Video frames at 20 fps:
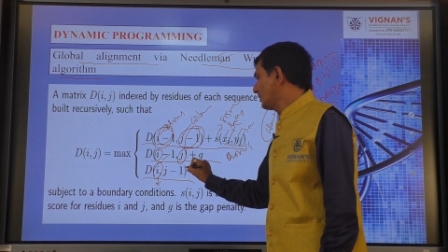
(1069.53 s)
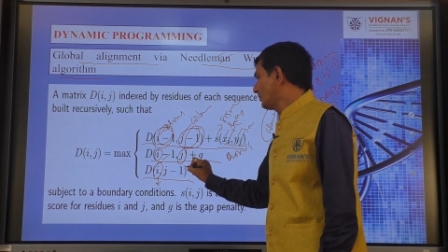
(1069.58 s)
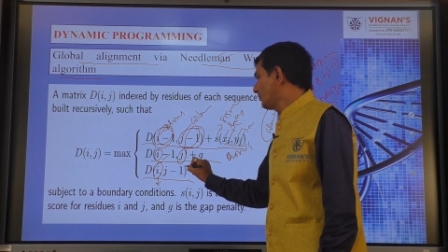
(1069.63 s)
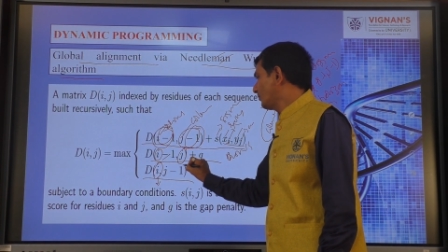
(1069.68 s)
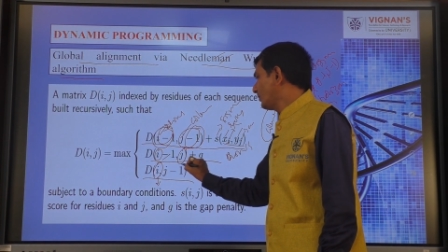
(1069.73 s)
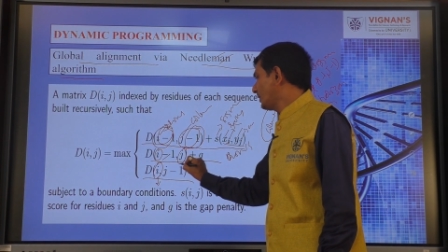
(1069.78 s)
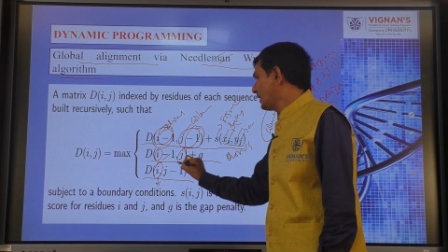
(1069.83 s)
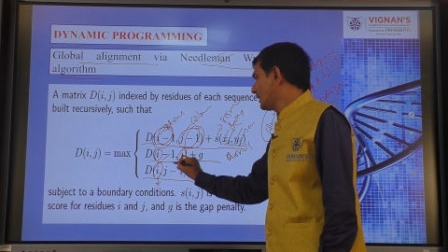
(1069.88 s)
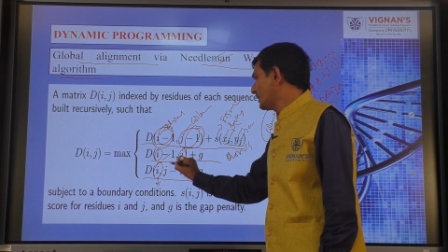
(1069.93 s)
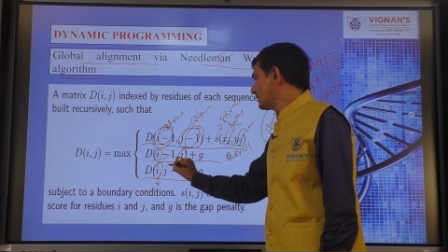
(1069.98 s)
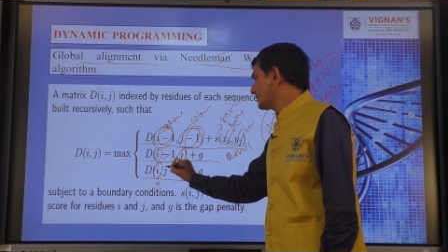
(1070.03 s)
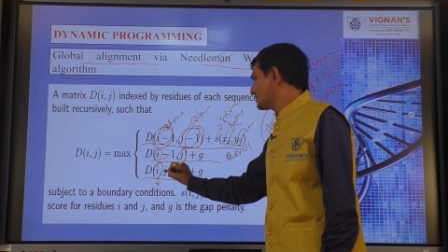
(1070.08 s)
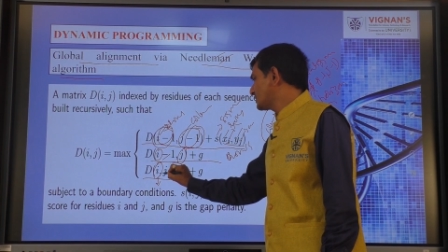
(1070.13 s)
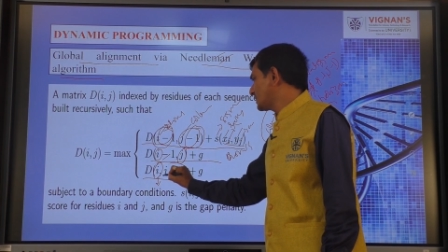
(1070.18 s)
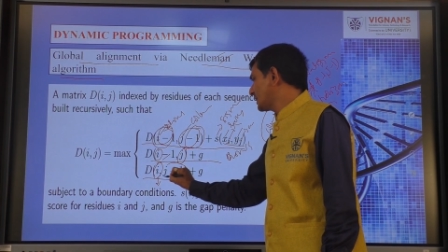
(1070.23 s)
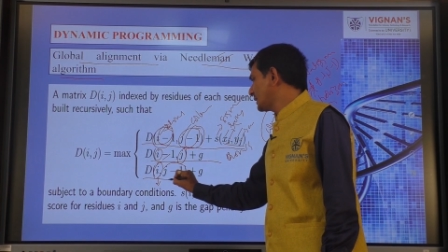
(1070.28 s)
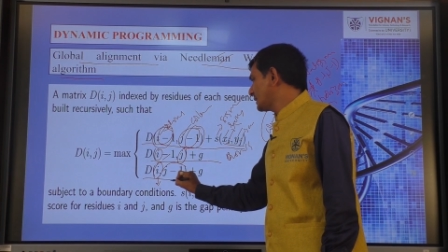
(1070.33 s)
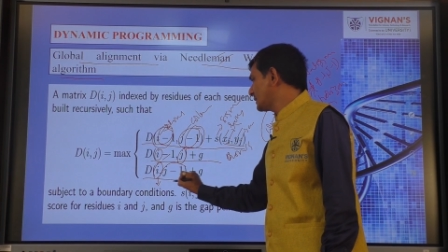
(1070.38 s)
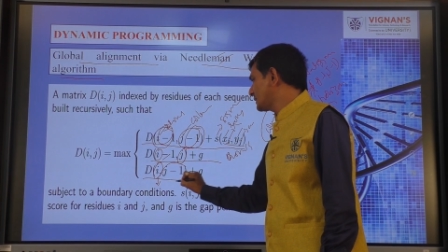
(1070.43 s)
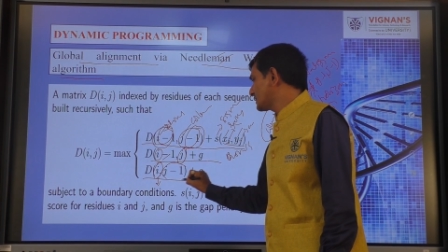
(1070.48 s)
where
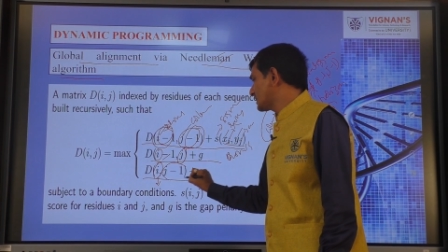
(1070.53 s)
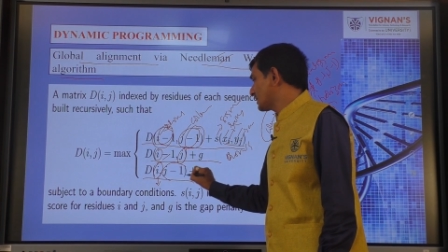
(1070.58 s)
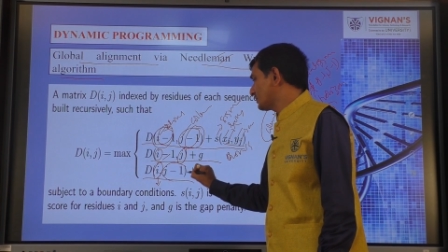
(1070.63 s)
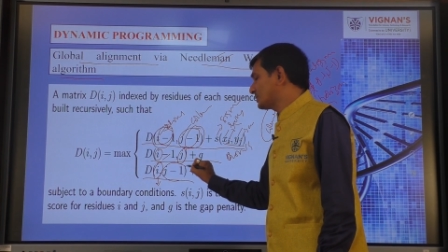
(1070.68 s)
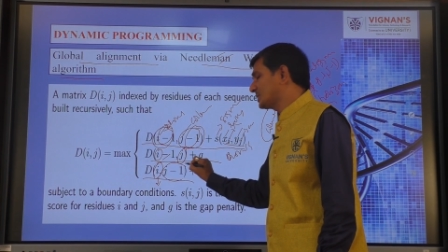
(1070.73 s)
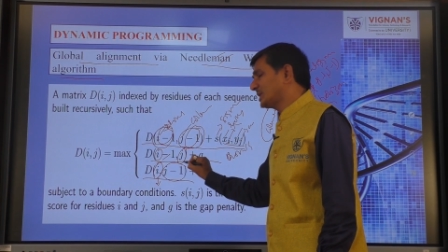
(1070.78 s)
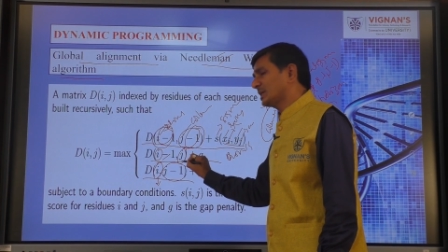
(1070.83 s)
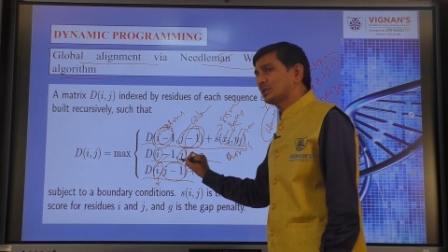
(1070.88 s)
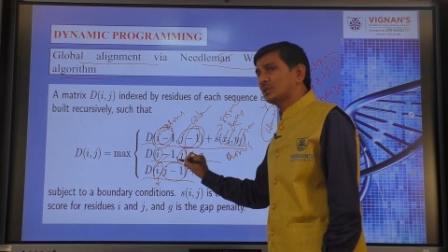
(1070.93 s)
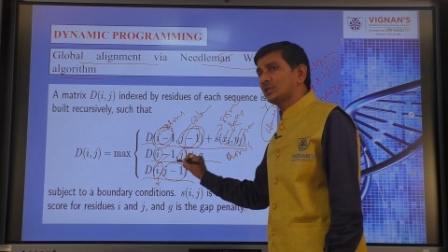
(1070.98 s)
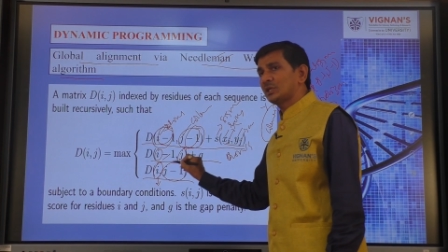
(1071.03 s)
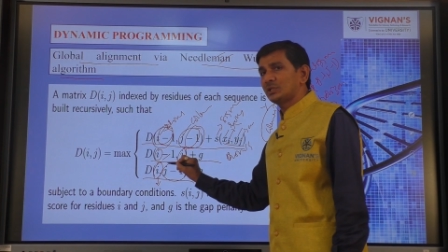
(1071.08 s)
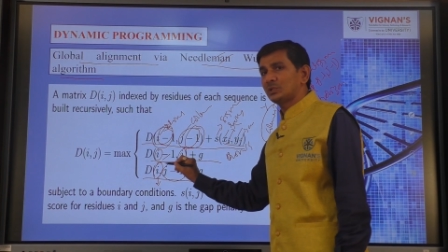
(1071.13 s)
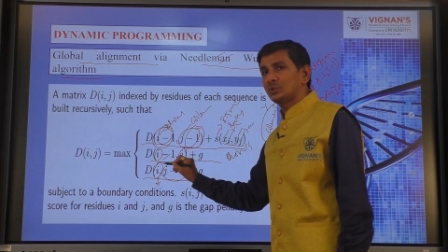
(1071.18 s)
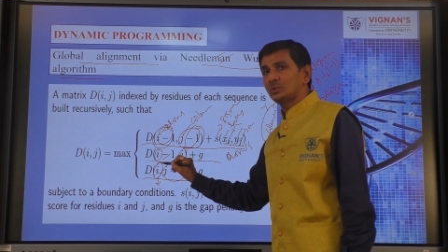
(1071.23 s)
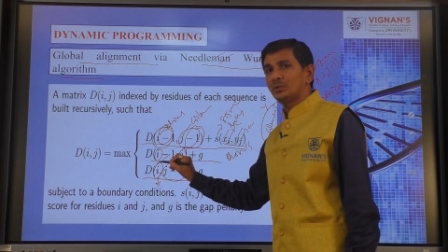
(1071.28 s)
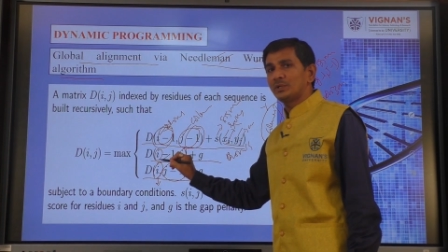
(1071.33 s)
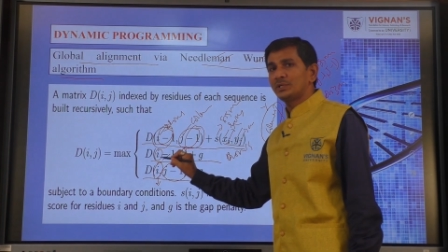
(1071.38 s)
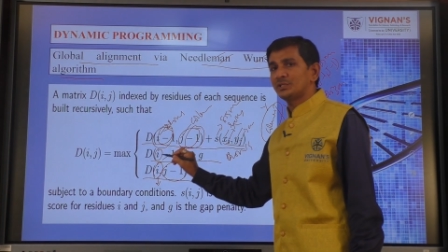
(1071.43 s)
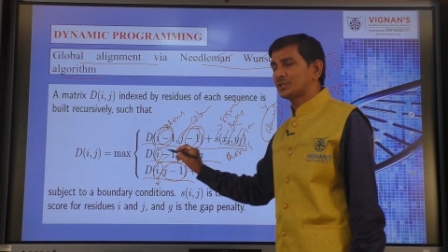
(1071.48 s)
j is subjected
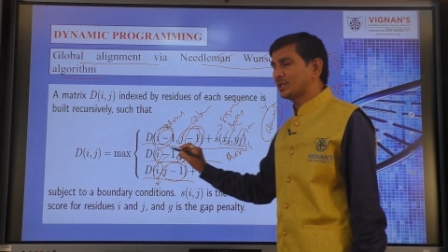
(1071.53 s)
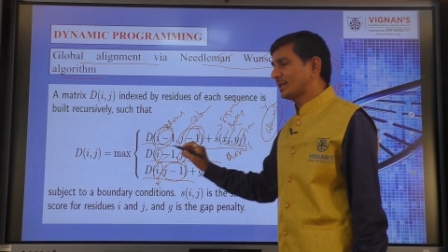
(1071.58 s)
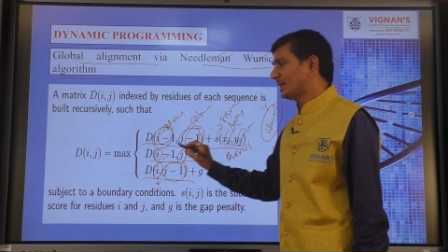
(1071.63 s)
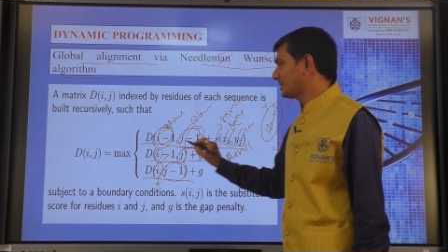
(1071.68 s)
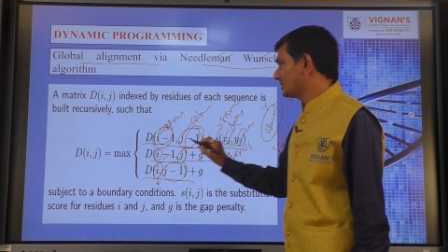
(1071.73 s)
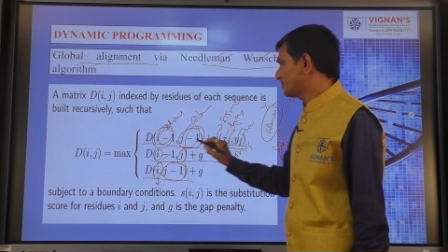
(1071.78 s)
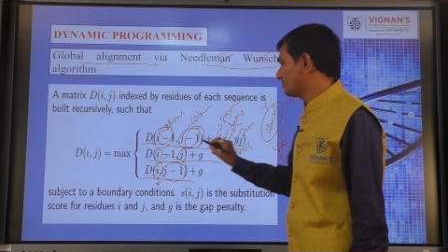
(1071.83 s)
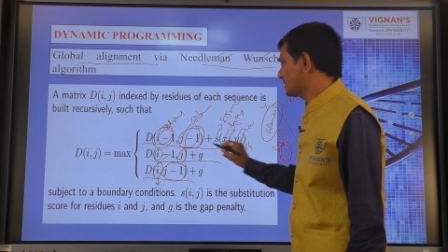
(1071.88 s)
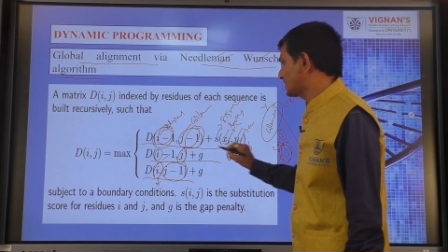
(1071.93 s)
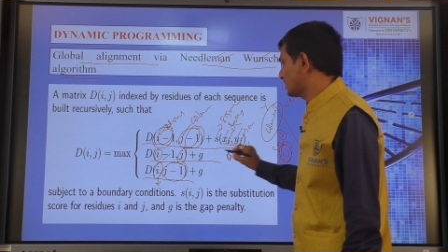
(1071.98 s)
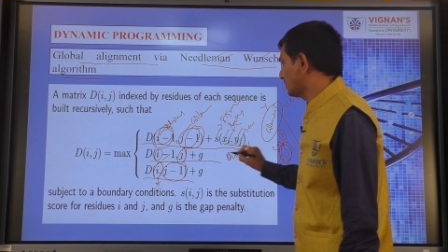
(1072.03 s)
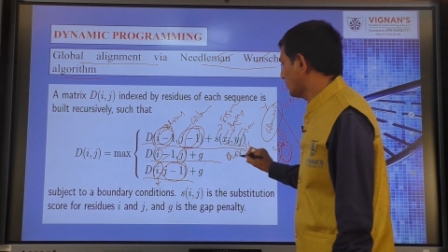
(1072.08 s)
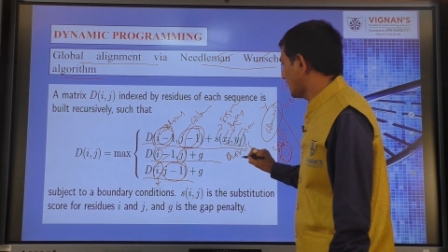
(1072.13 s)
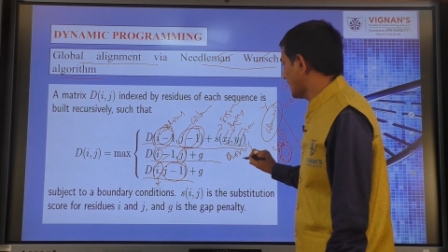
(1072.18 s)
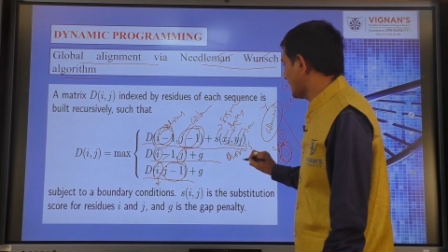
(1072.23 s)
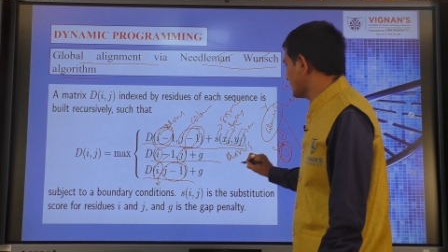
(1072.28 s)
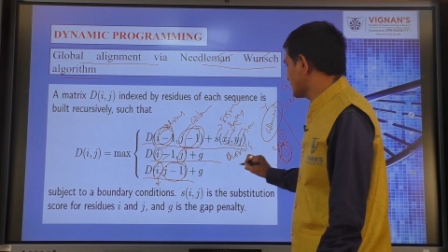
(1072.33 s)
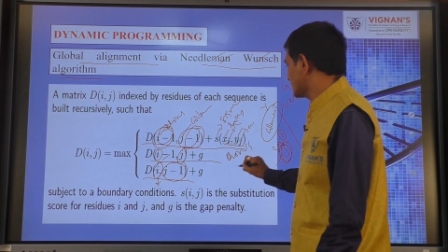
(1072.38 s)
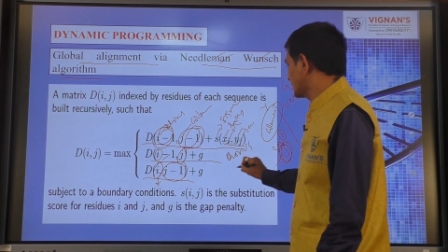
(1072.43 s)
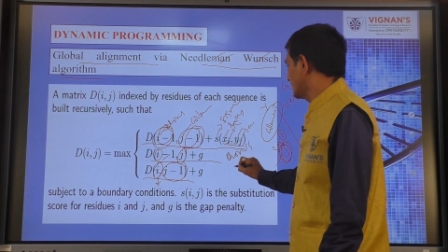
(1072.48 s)
to a change, which
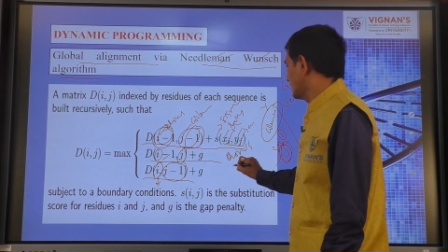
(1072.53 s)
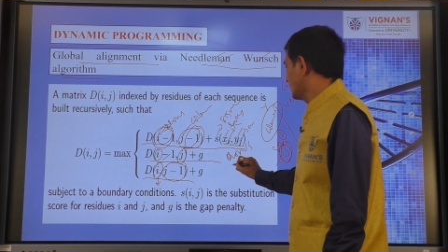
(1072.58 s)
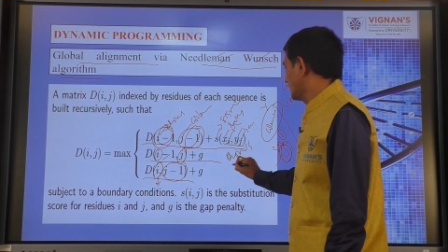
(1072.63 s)
implies